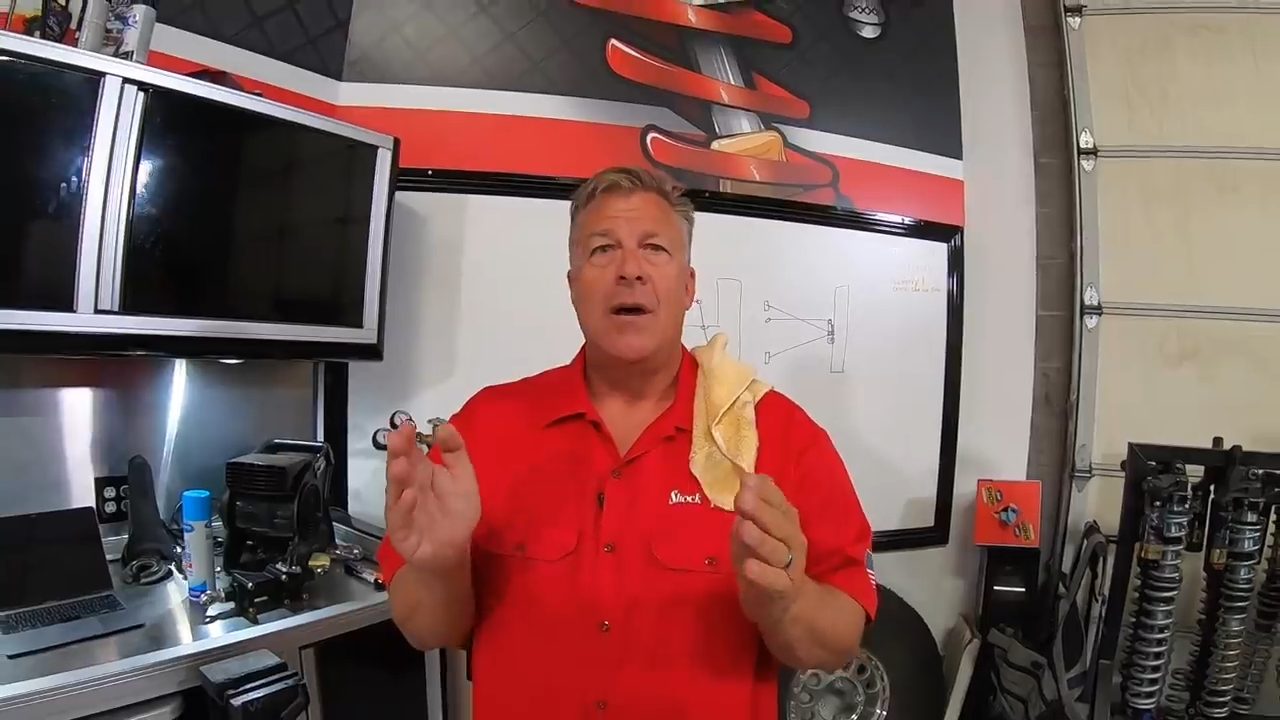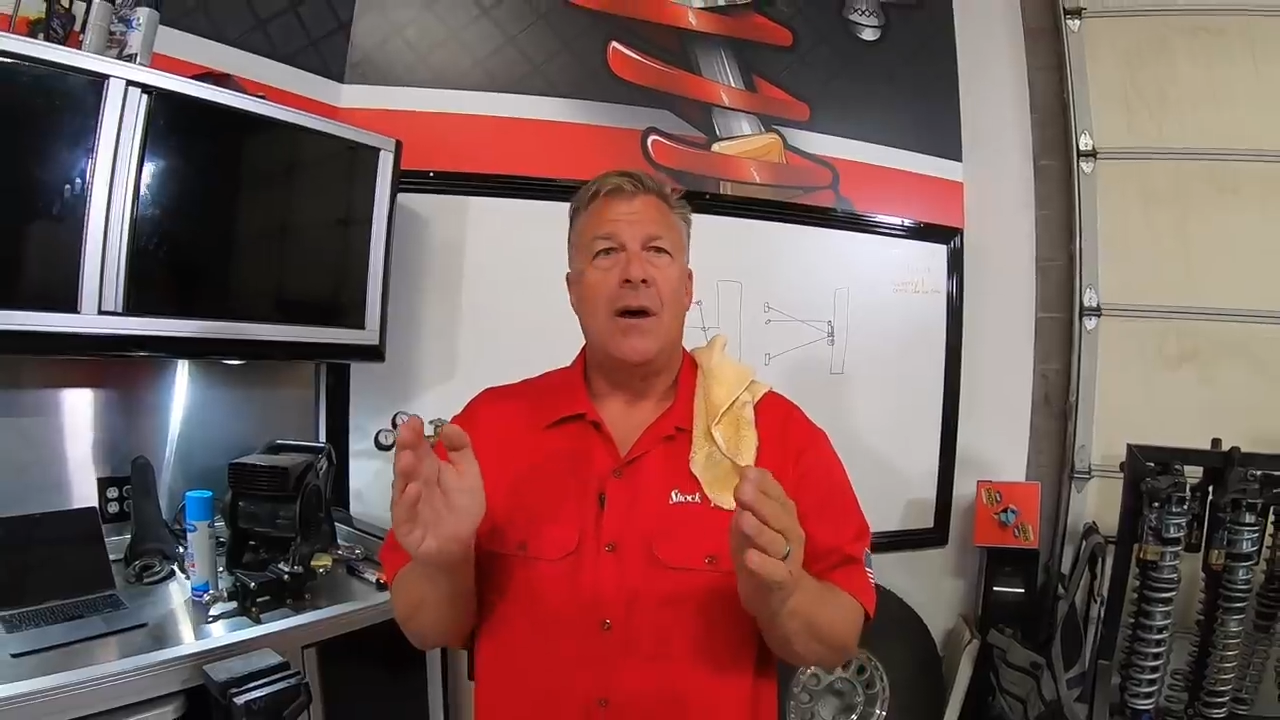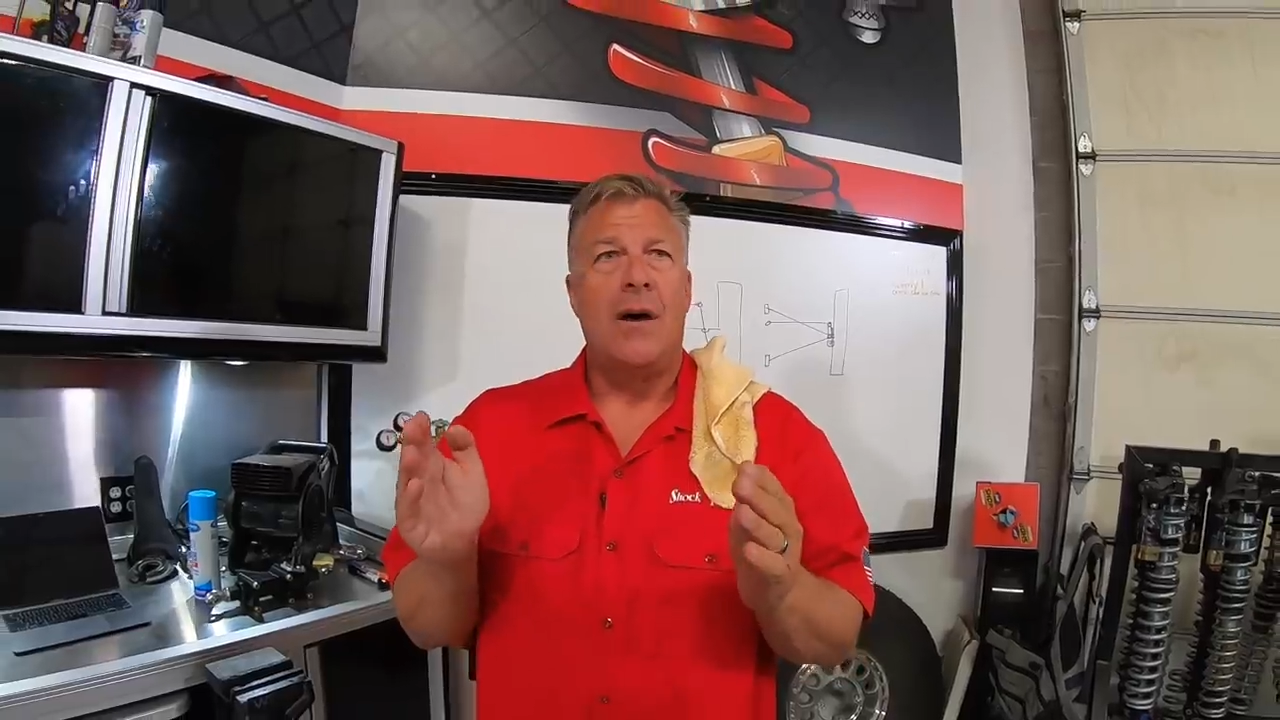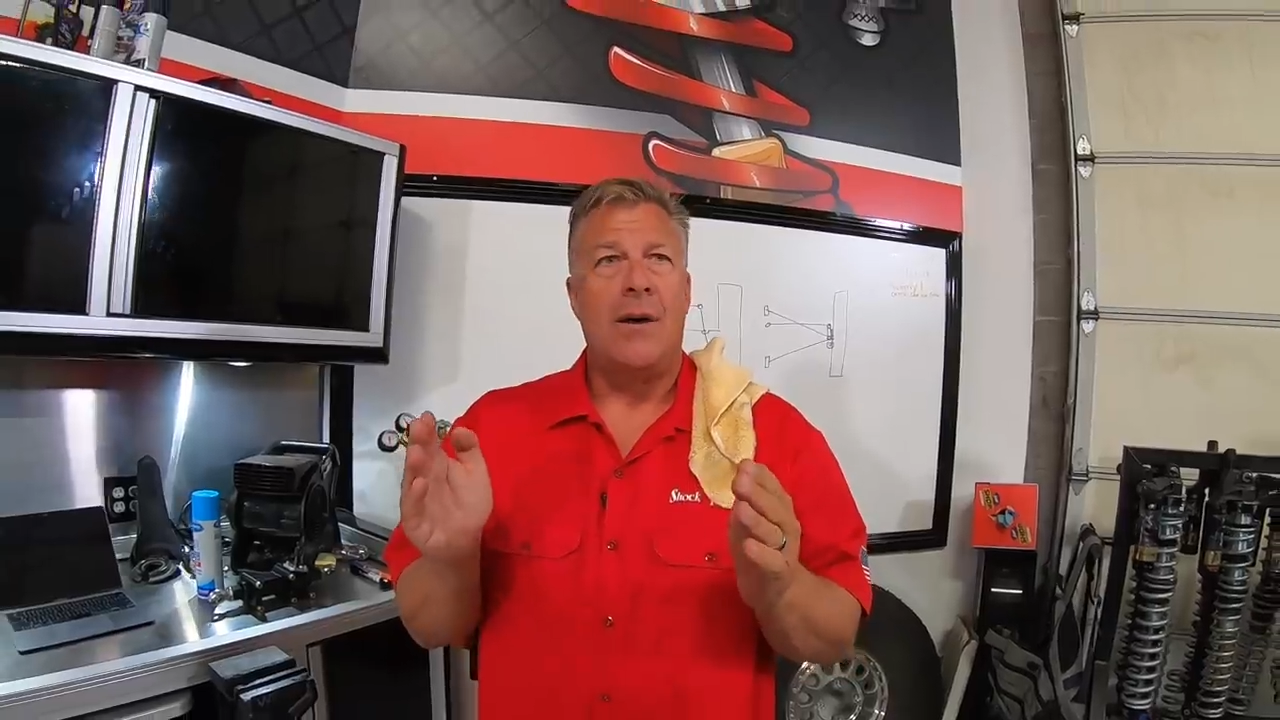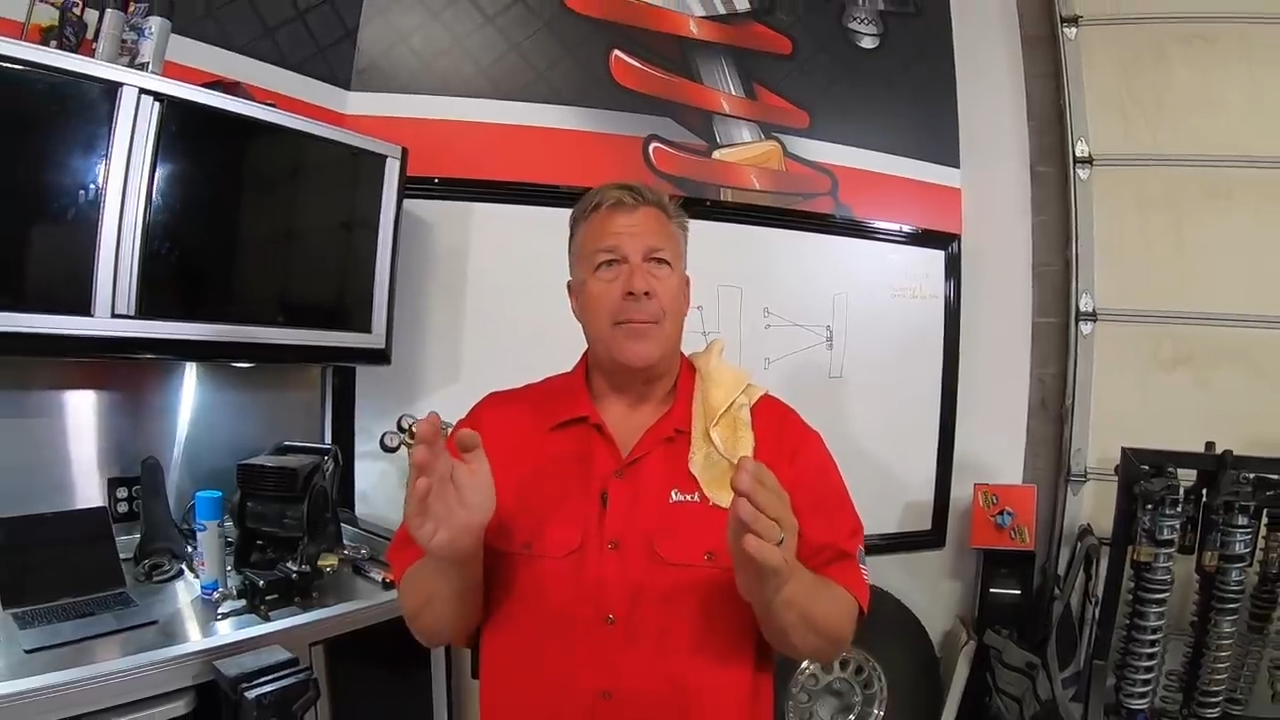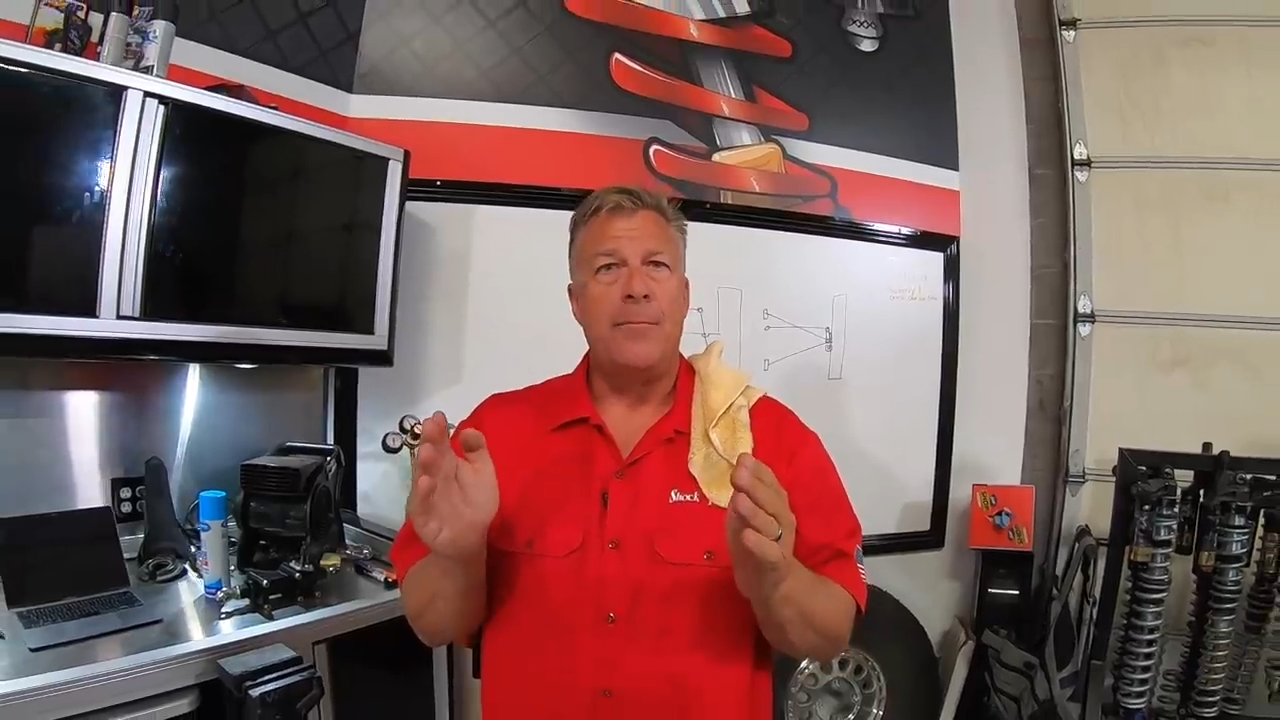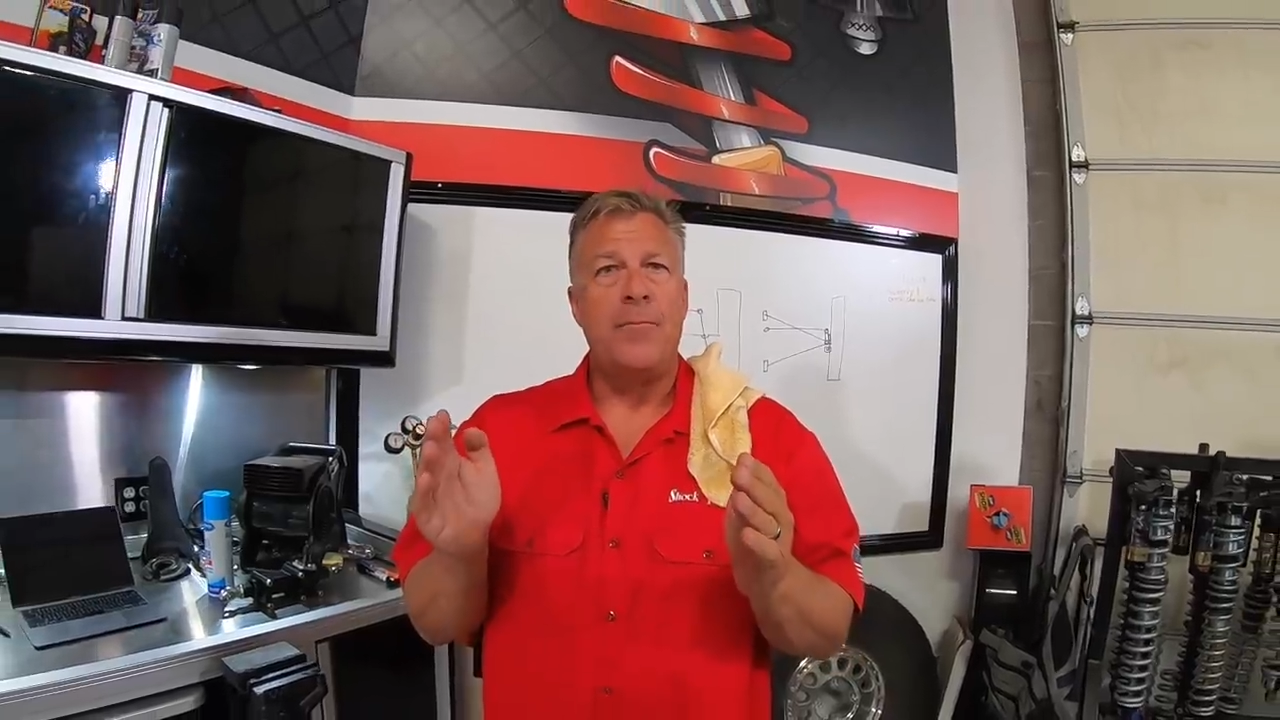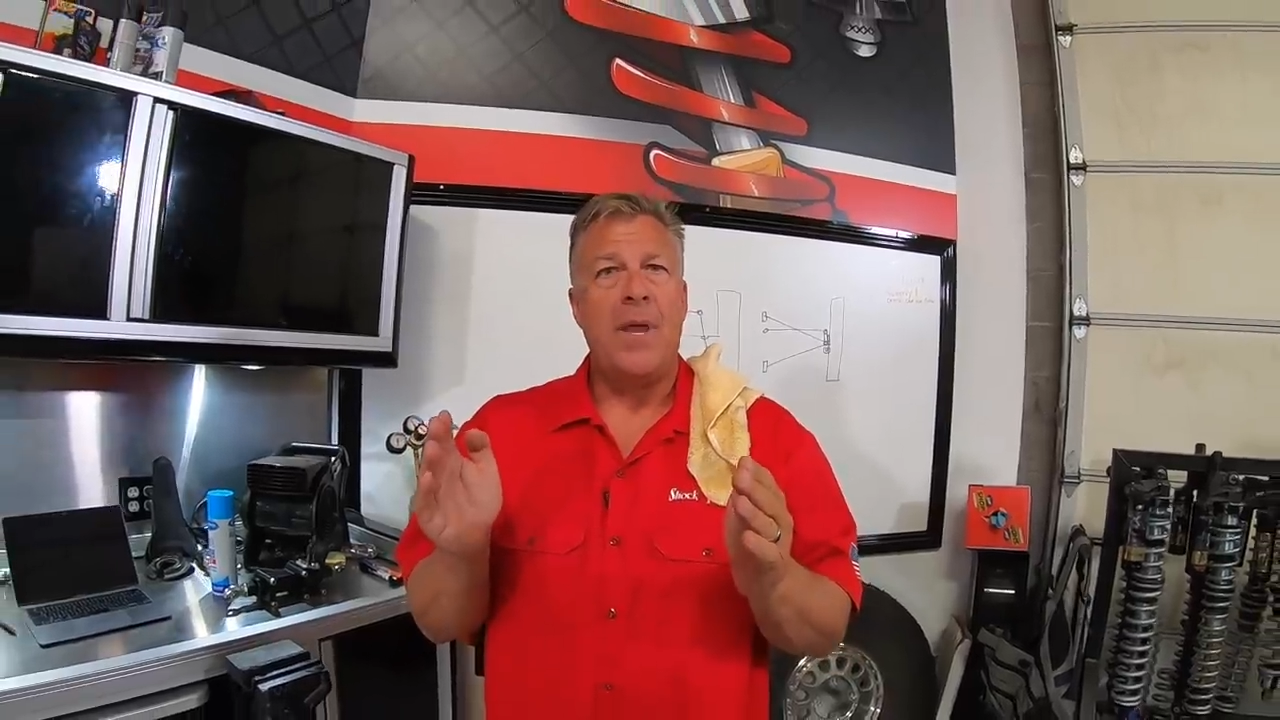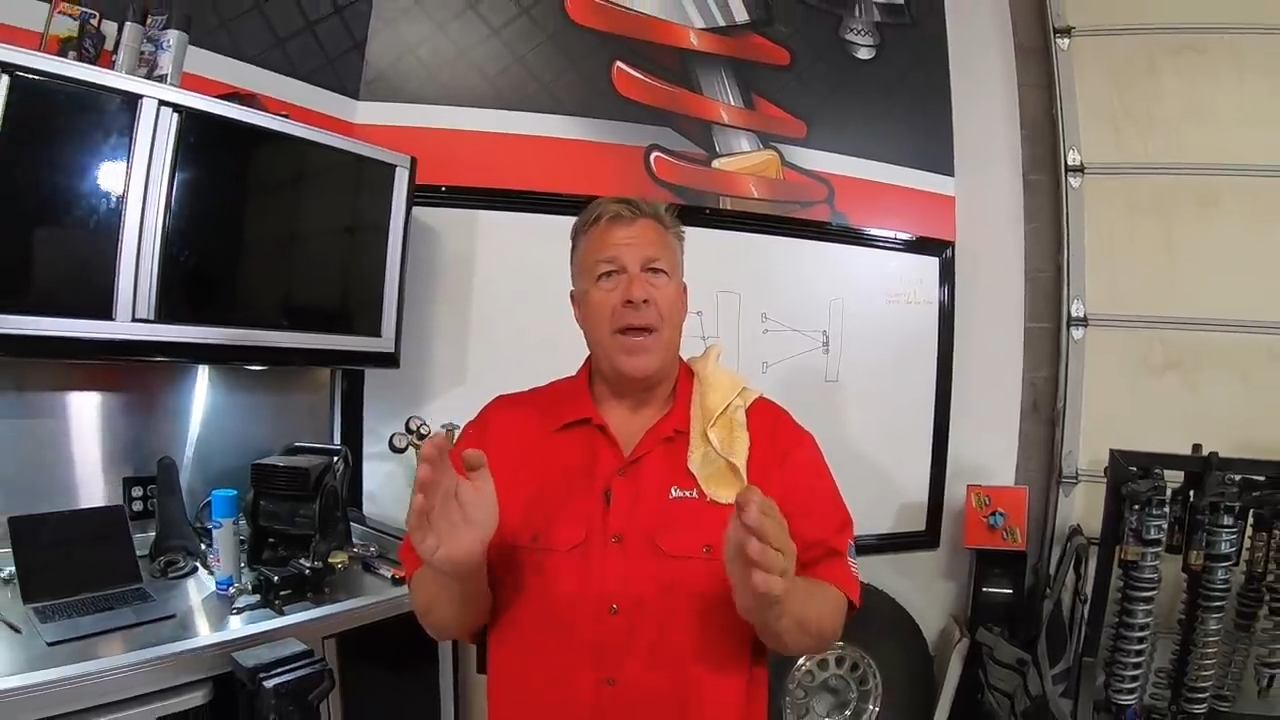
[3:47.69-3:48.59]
Um,